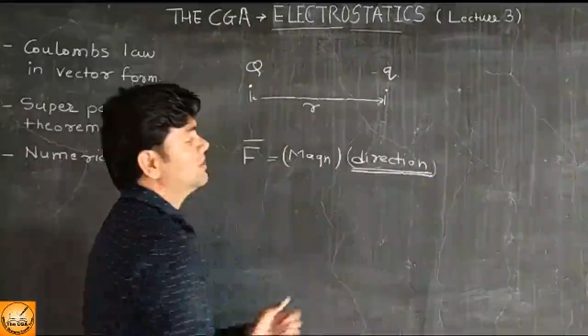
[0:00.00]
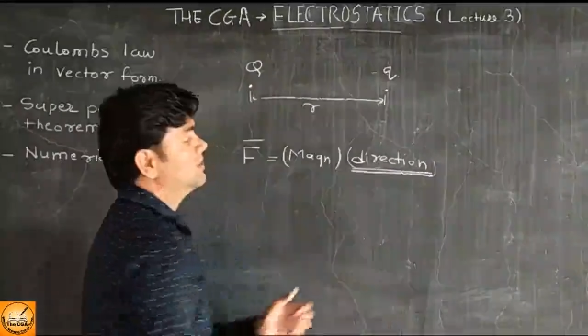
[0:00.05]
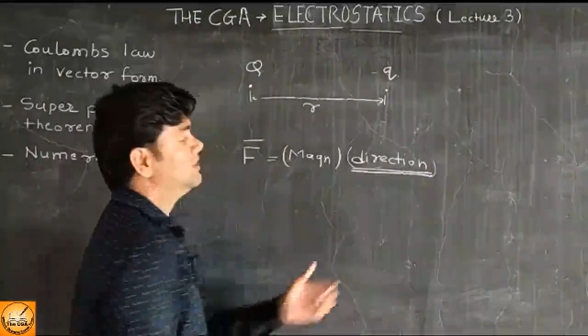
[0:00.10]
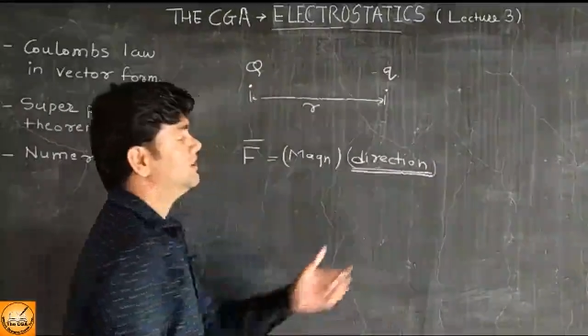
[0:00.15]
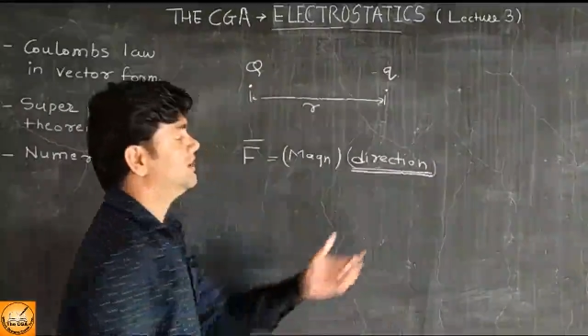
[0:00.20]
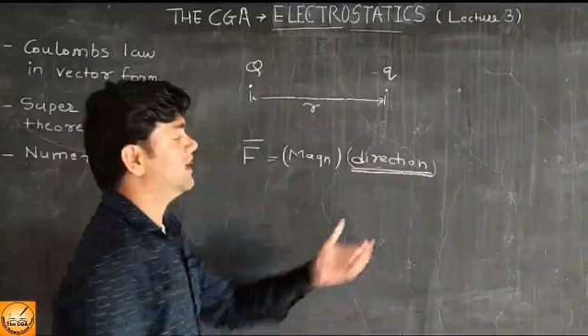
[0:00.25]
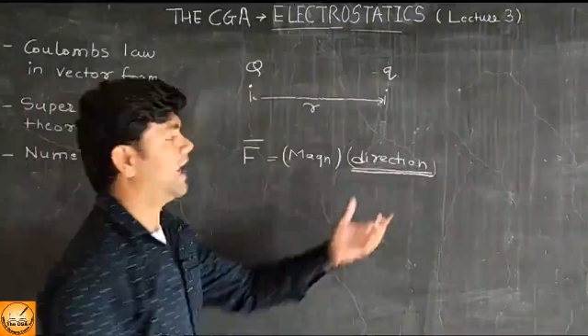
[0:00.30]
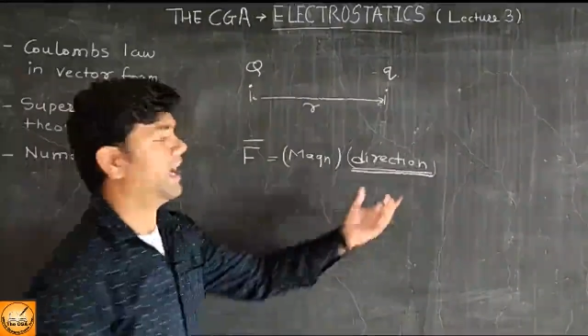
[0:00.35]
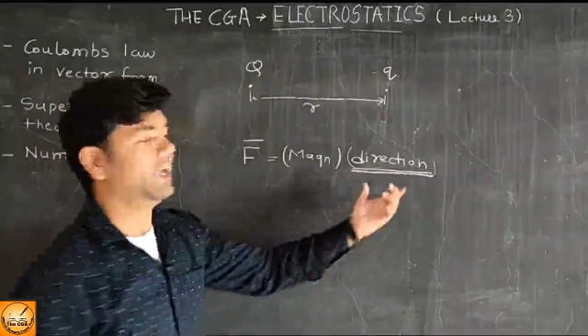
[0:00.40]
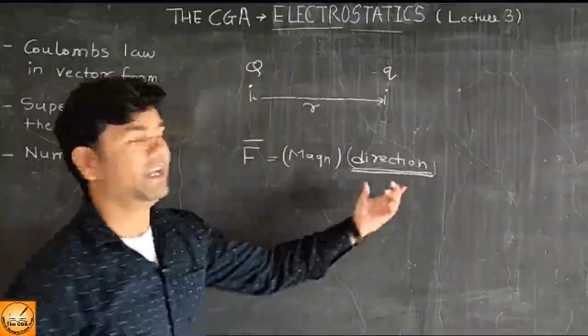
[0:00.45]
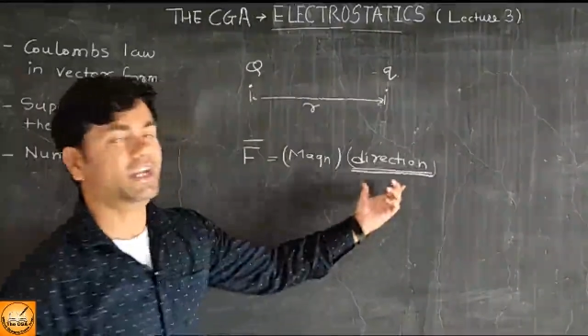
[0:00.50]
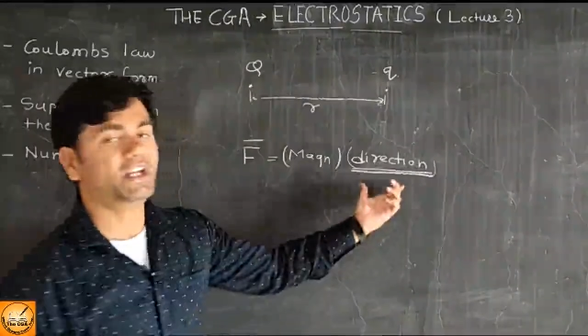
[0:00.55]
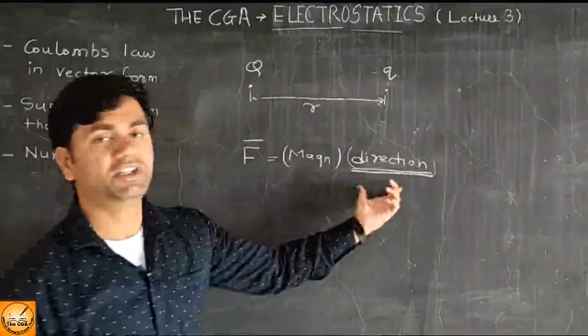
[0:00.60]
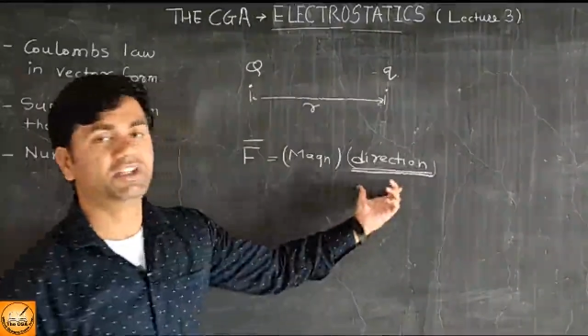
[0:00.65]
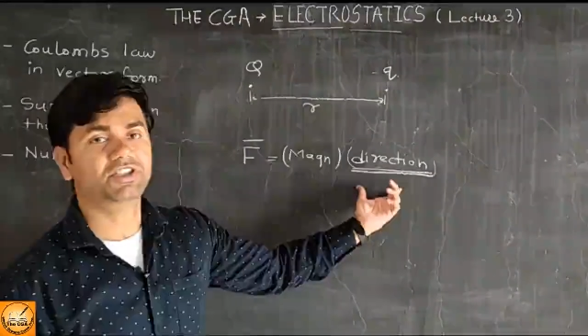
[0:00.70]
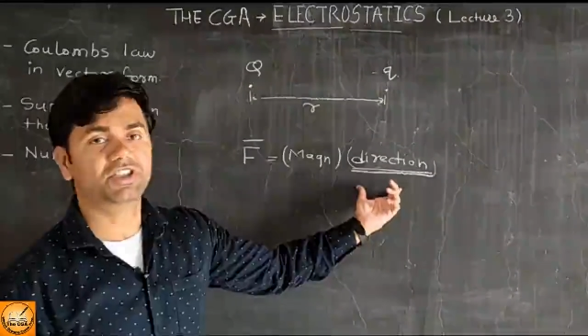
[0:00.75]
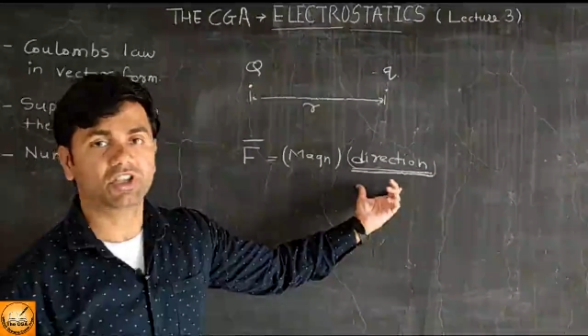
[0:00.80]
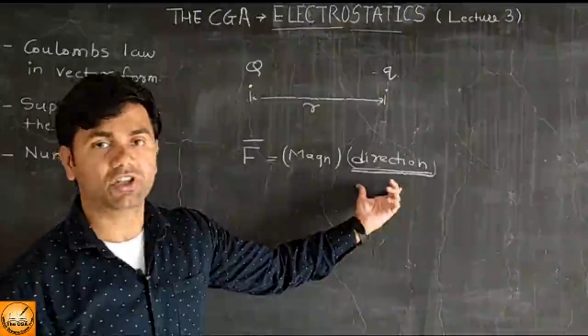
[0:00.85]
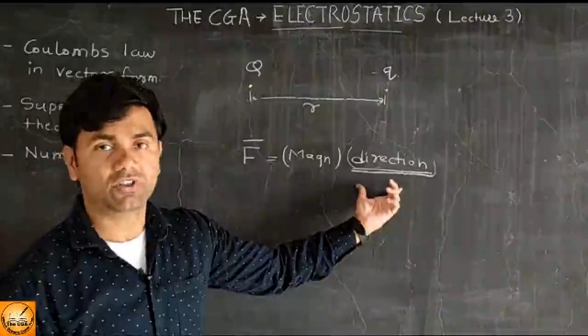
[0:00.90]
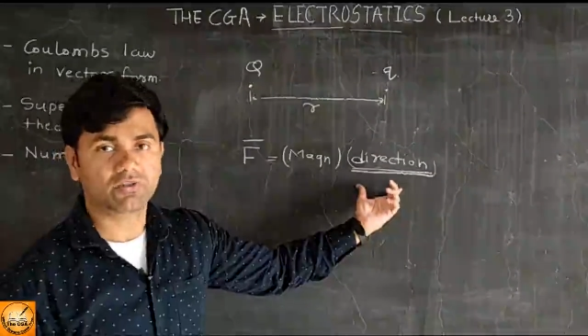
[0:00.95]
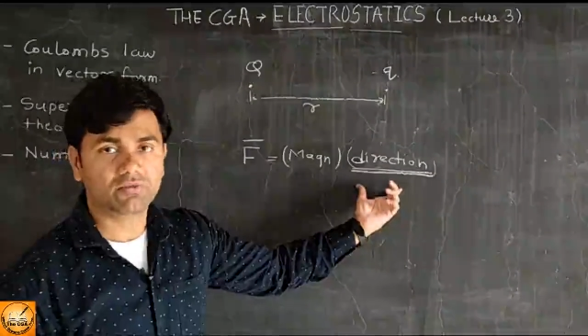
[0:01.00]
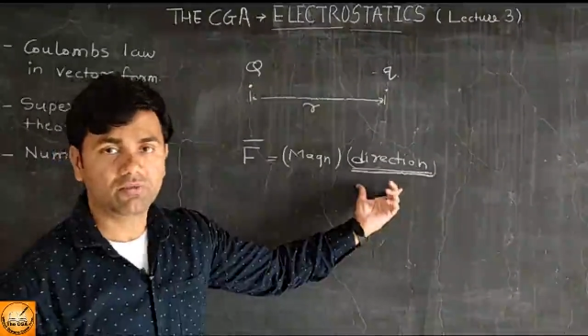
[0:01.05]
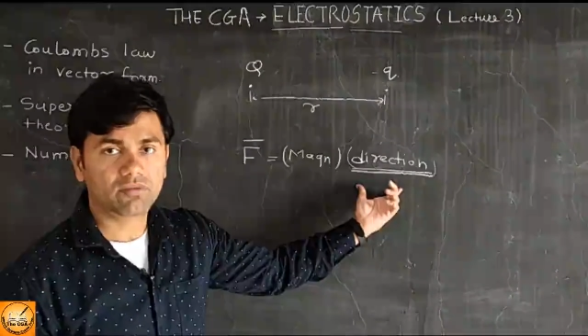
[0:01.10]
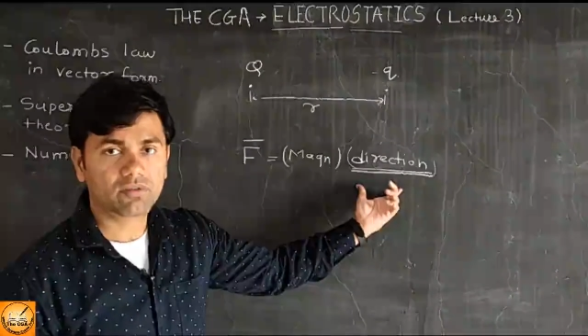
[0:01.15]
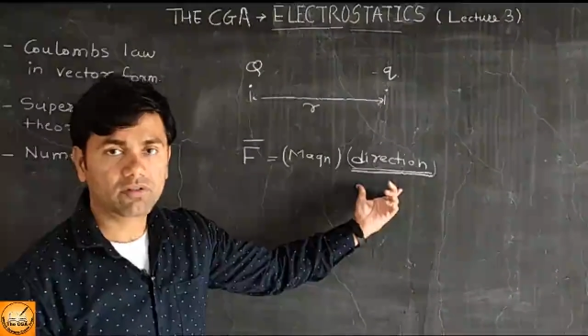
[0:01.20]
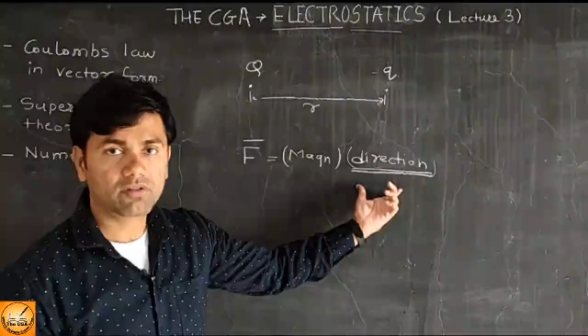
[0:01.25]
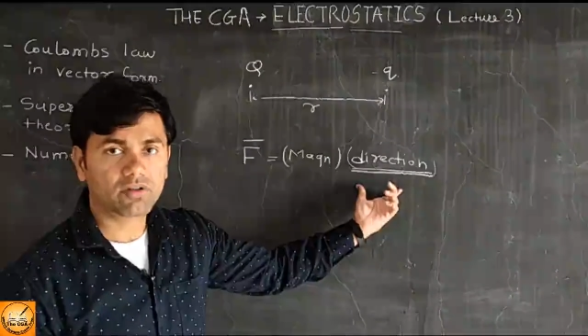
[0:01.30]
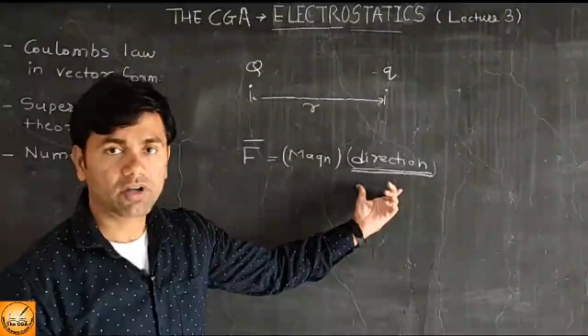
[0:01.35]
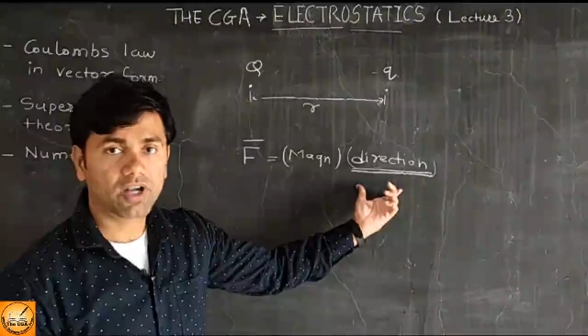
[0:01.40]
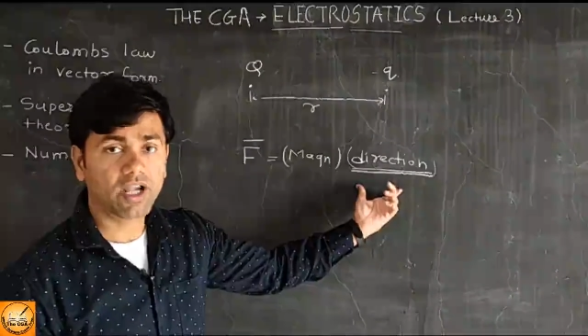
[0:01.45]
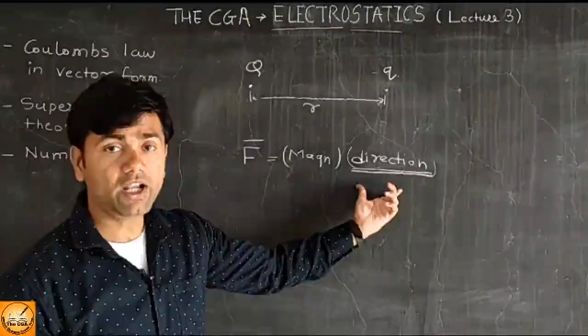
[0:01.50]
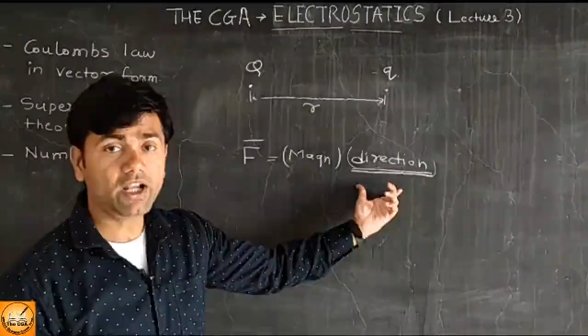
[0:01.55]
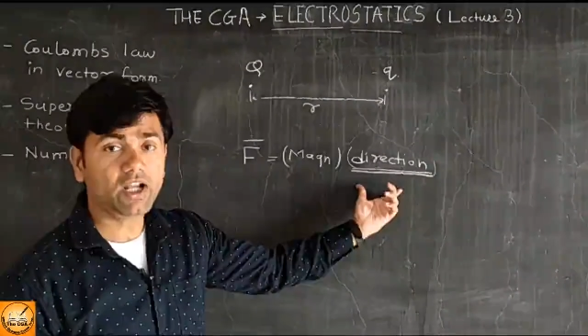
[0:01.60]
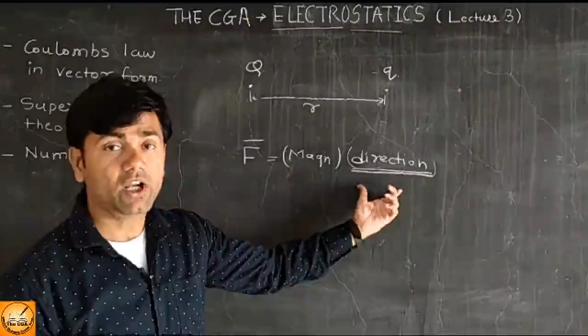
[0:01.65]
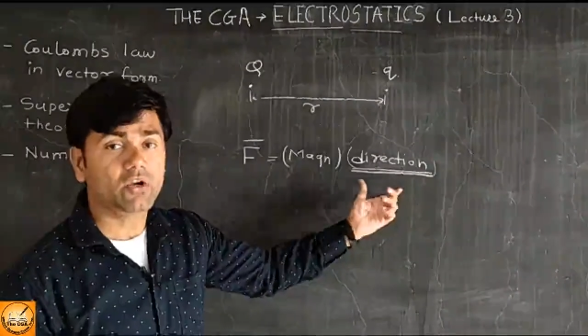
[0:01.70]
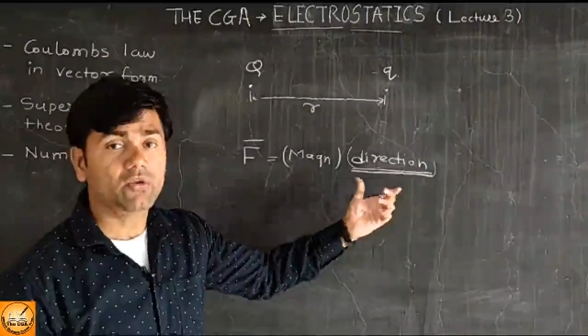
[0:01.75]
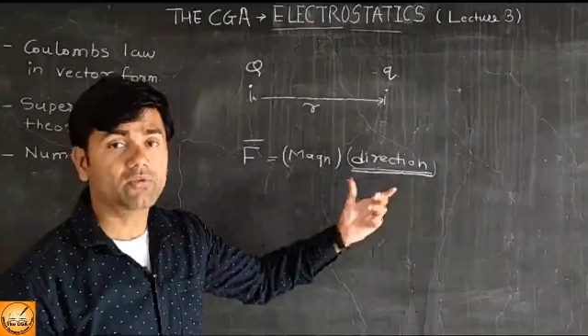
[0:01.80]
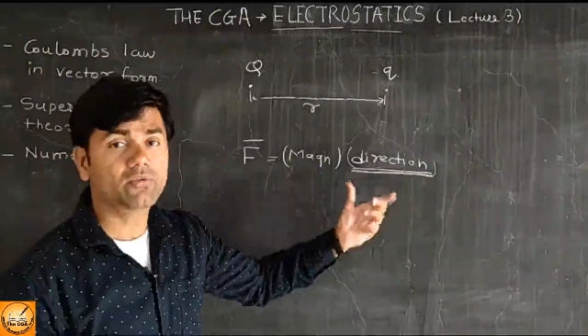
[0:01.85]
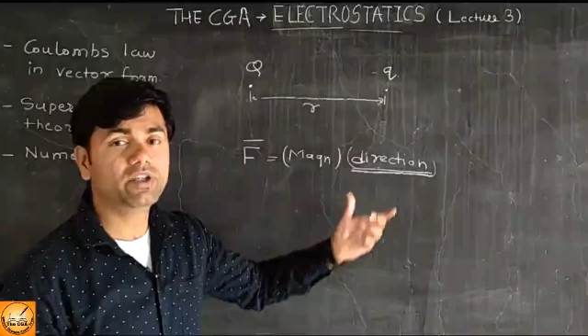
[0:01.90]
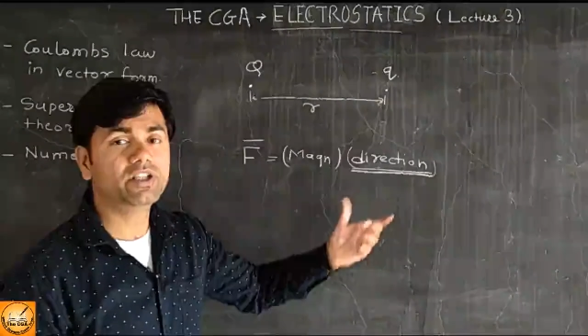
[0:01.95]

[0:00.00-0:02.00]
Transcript: on the direction, right,